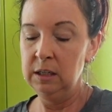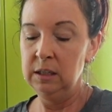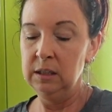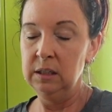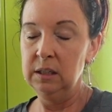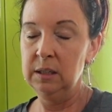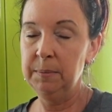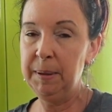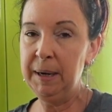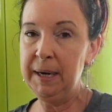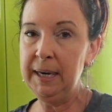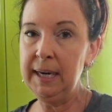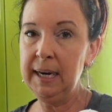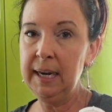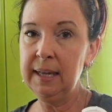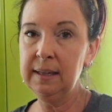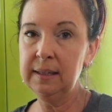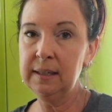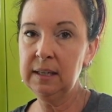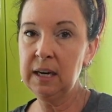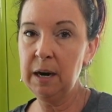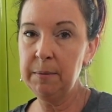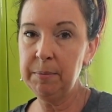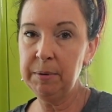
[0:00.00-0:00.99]
depending on
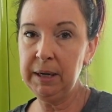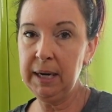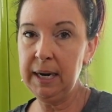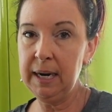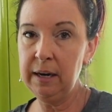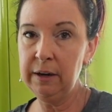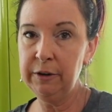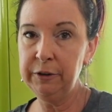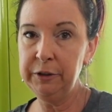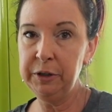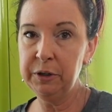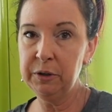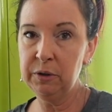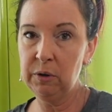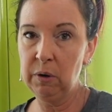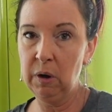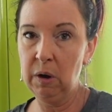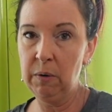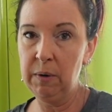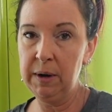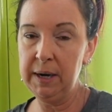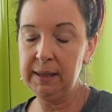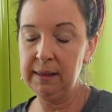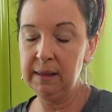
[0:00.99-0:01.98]
the type of kale you're
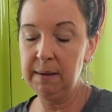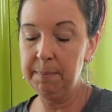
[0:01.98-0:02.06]
growing,